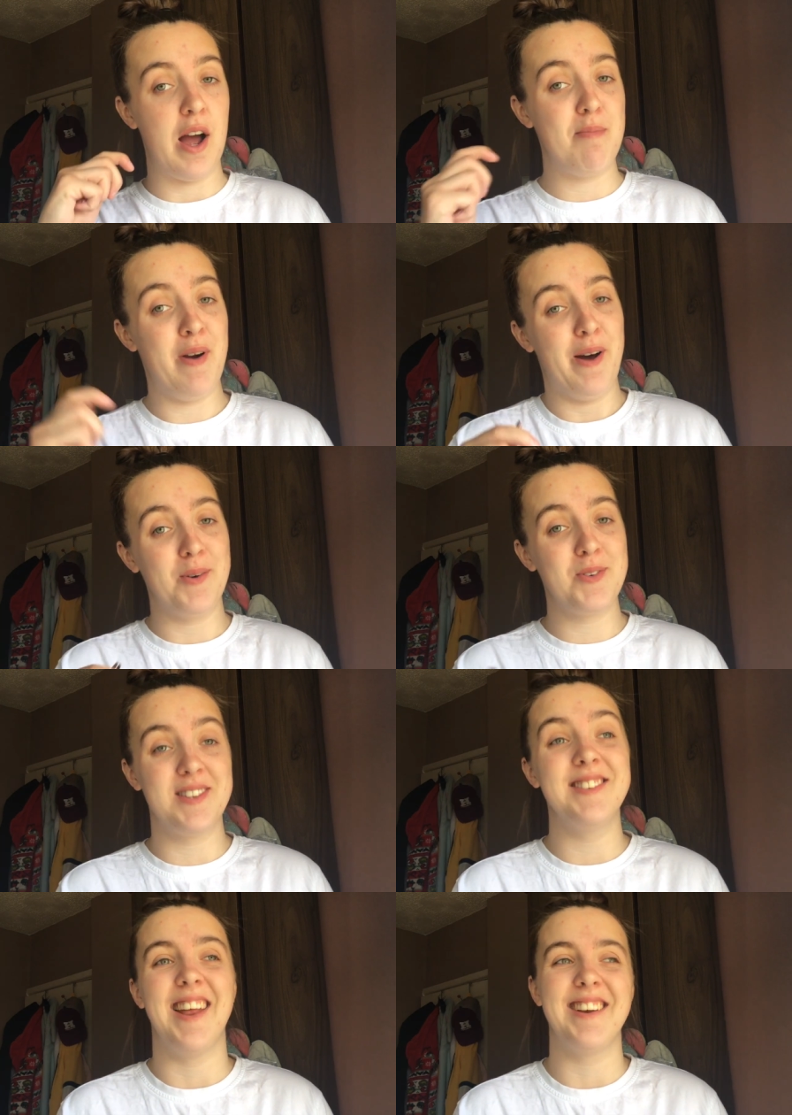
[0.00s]
eyebrows
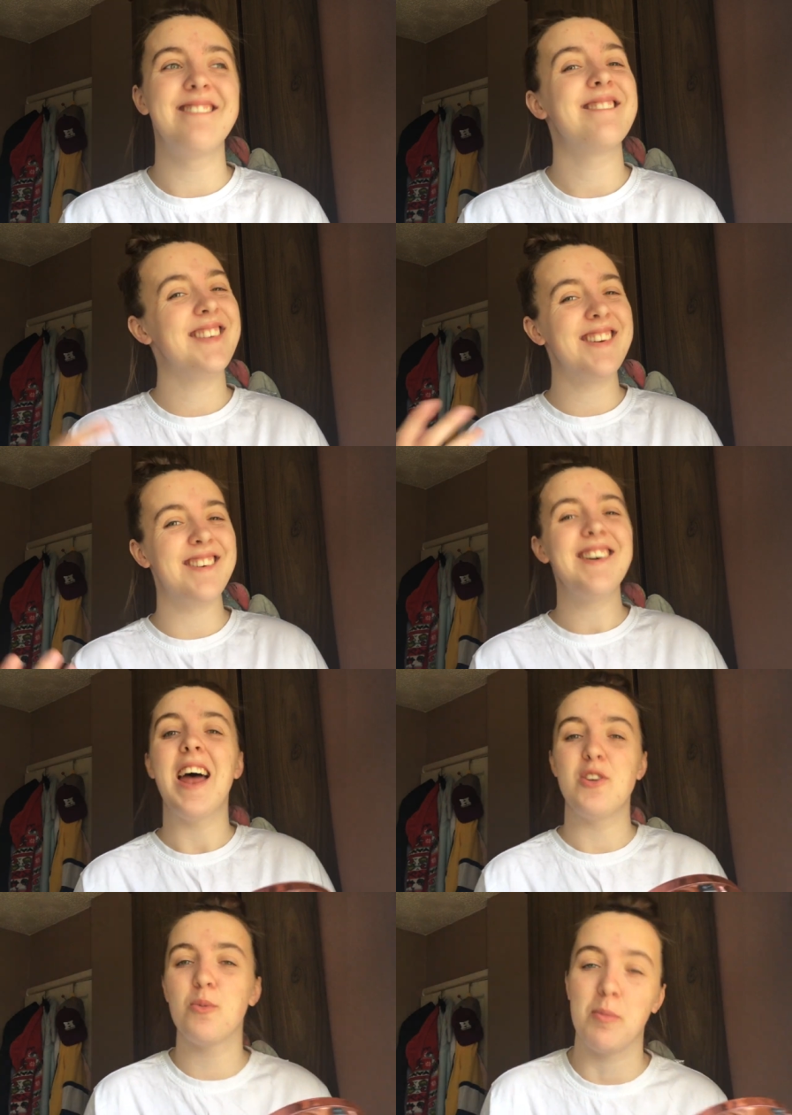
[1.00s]
and then, you know,
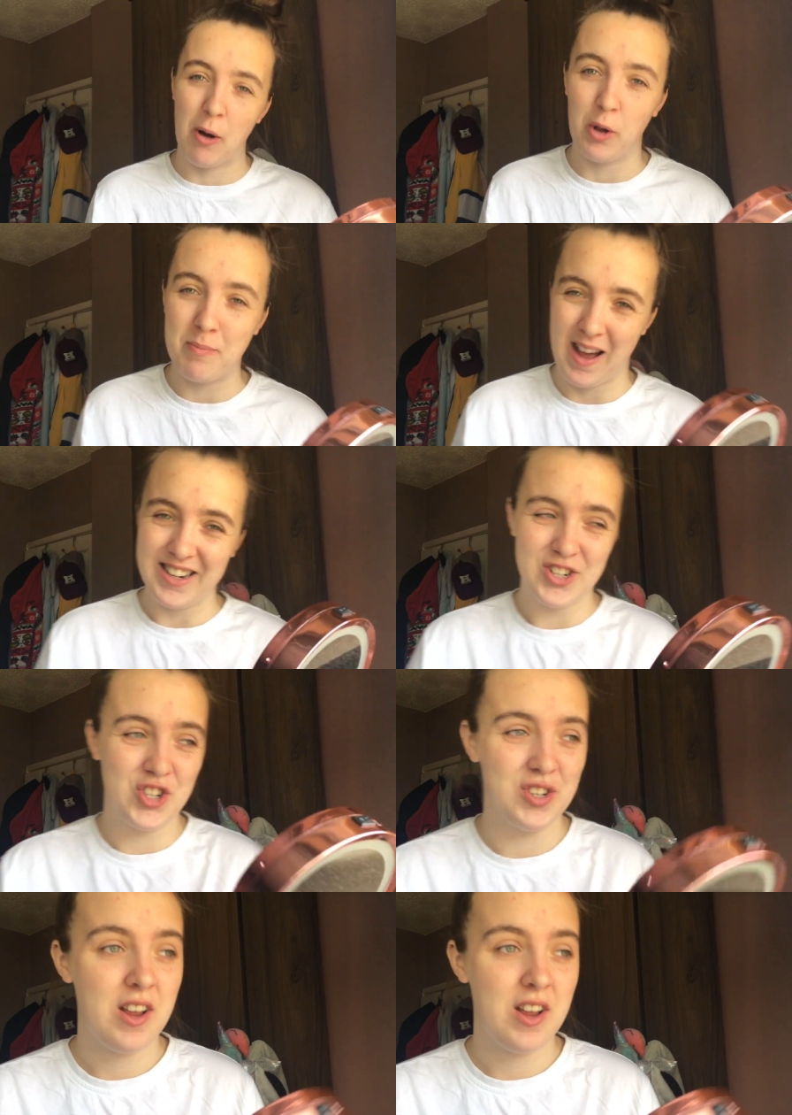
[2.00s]
end up with a bald patch.